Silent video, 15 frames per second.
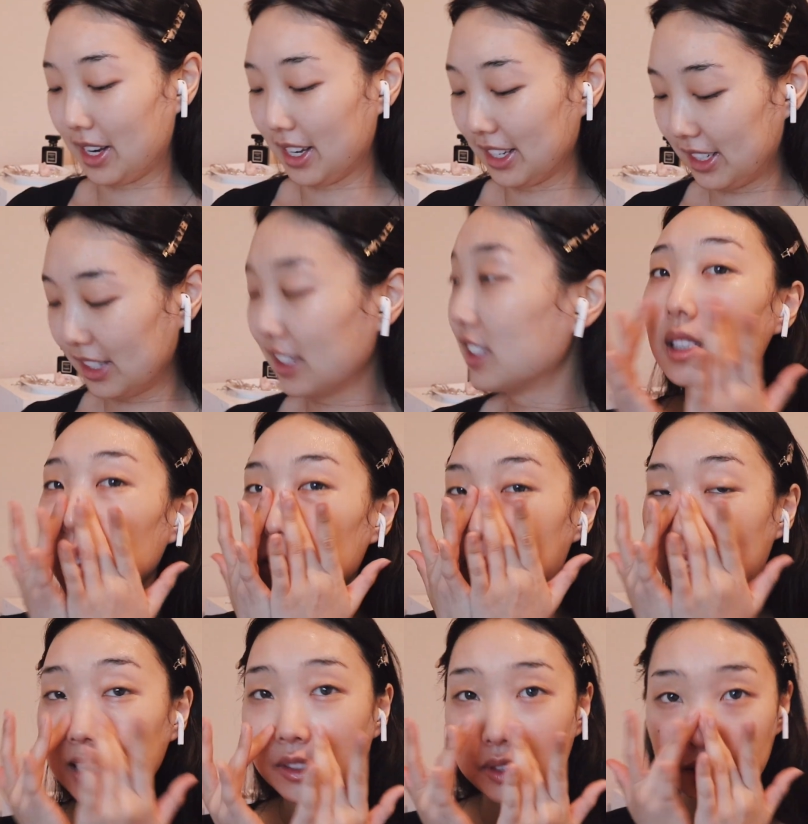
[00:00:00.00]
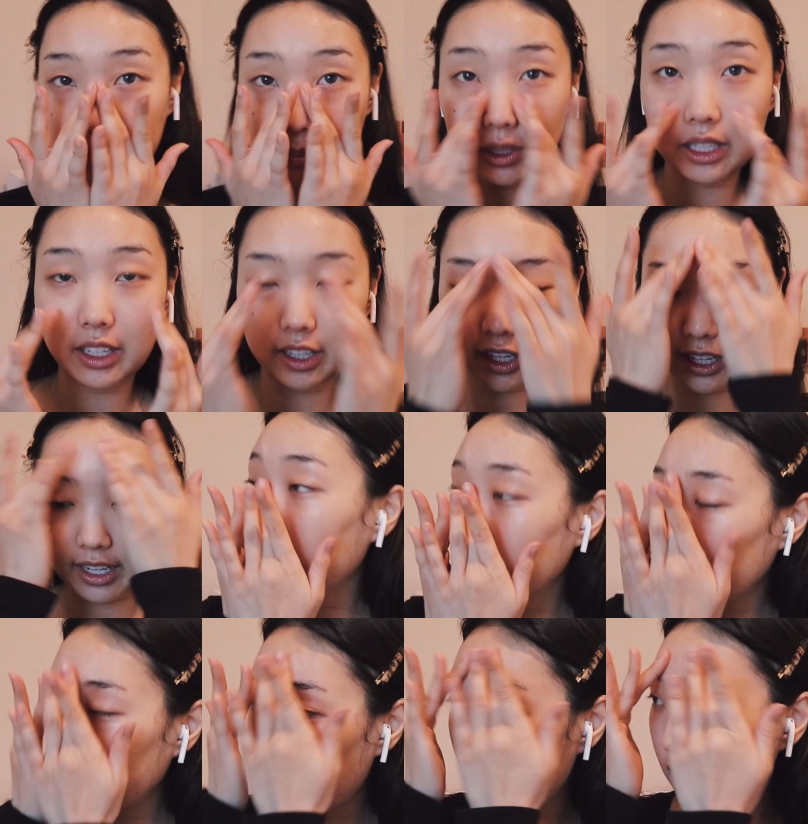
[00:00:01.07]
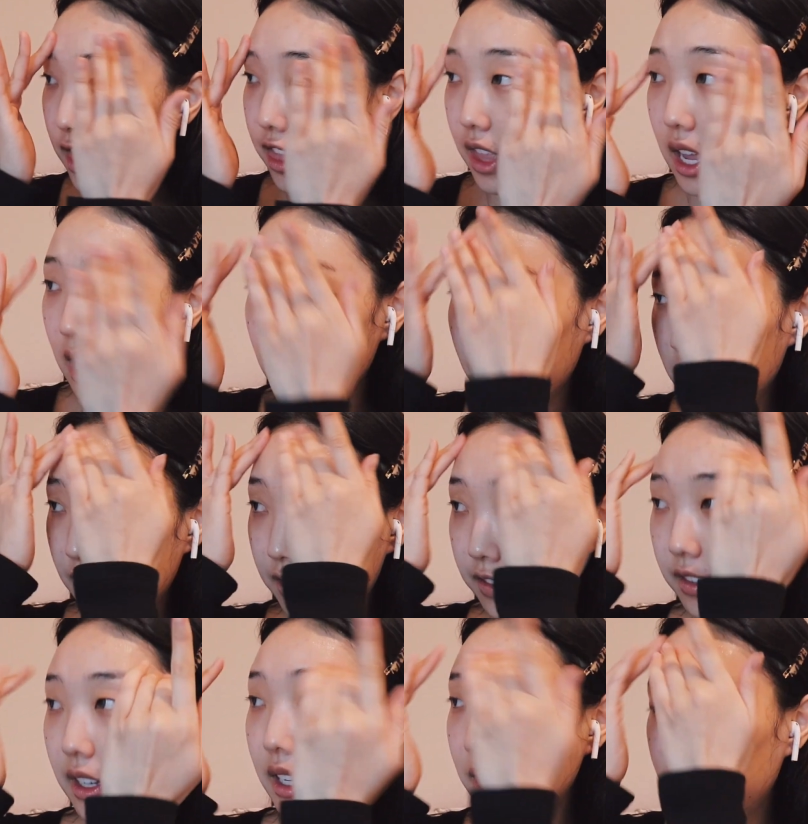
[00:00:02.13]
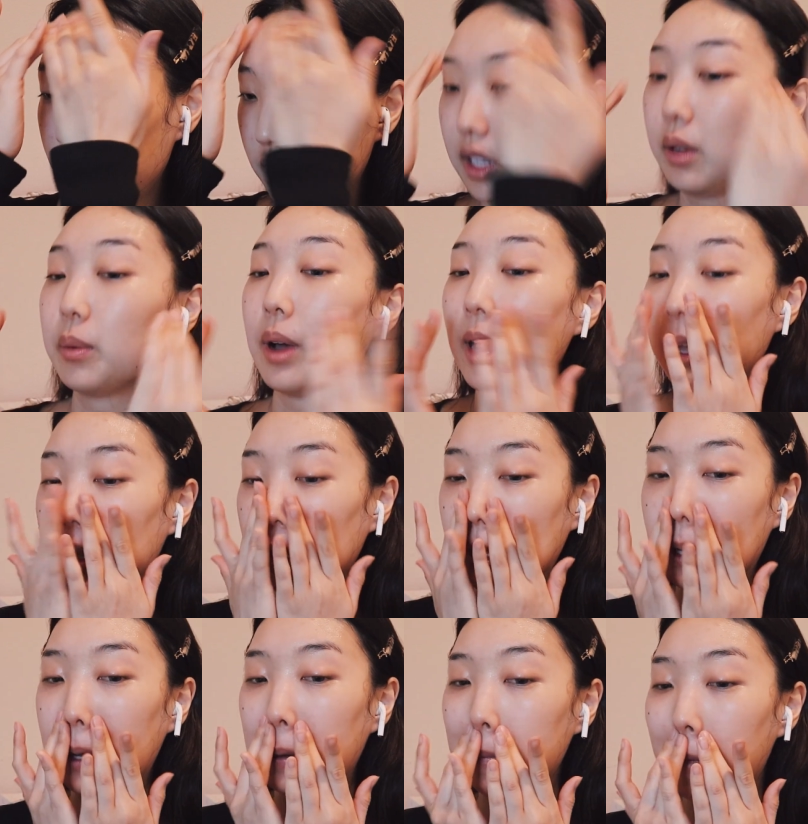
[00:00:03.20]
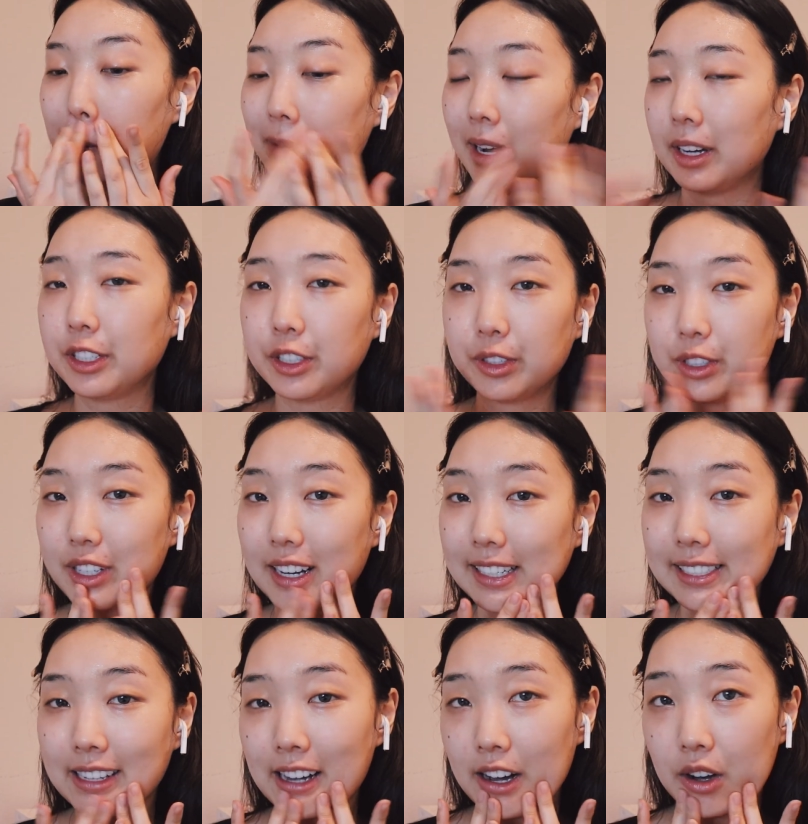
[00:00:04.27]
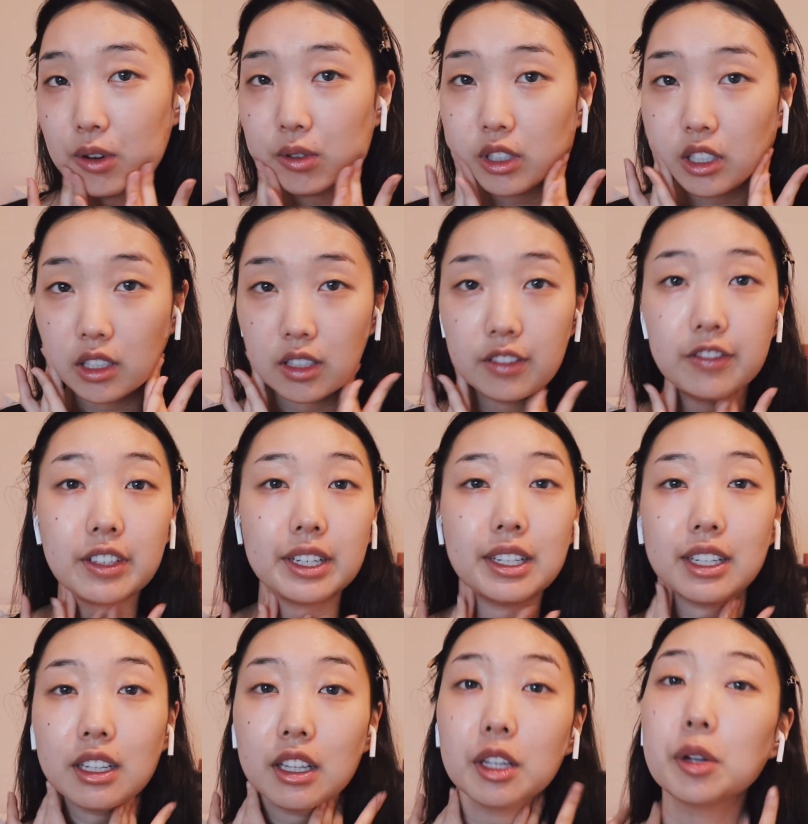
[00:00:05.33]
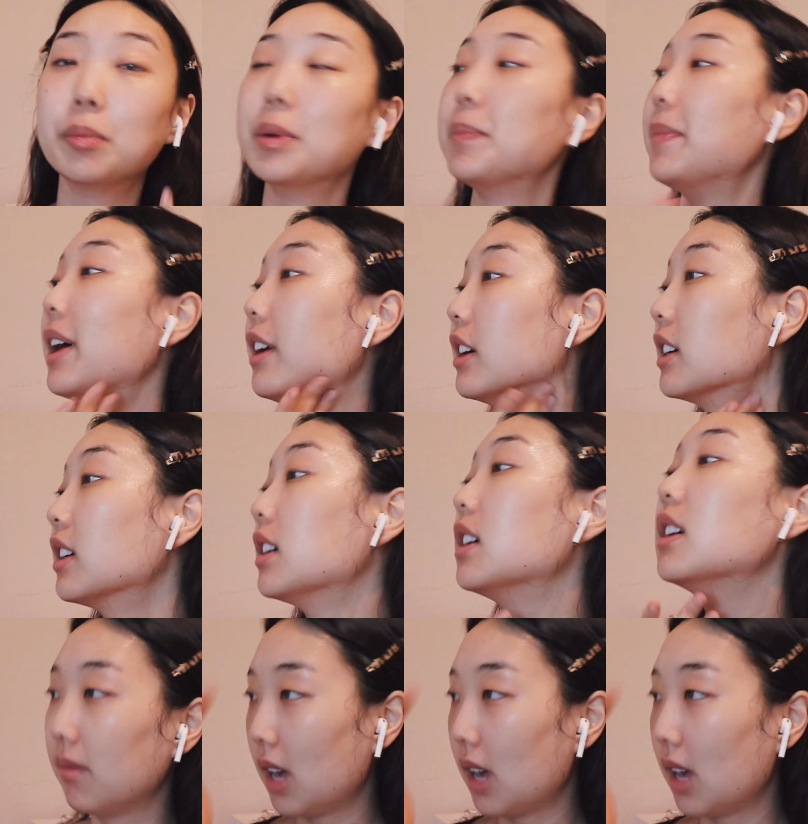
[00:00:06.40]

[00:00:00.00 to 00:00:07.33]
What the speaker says: minutes. The mask was pretty good. It's very thin. It fitted pretty well. I mean, I showed you guys how to fit it a little bit better.